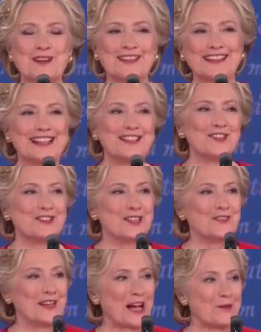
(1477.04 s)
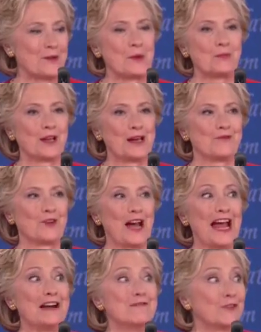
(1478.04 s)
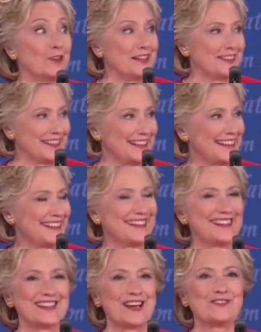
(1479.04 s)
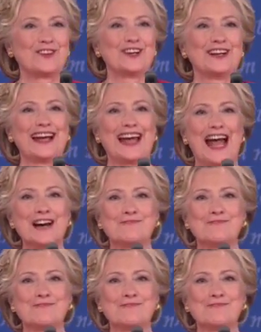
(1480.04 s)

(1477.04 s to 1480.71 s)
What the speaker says: by the end of this evening, I'm going to be blamed for everything that's ever happened.